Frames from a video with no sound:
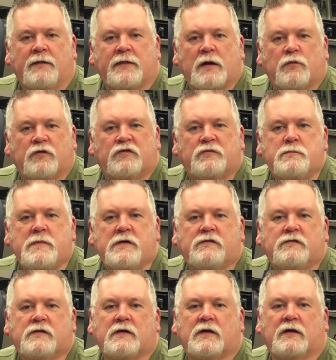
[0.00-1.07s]
that was
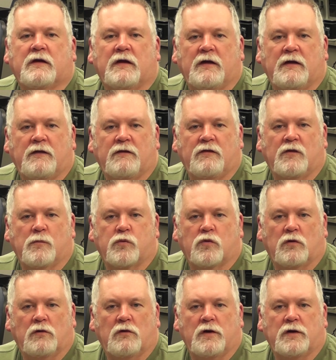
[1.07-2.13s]
missing in the
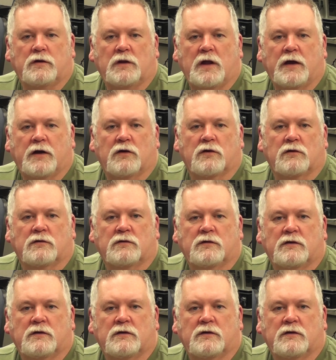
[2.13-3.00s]
purloined letter.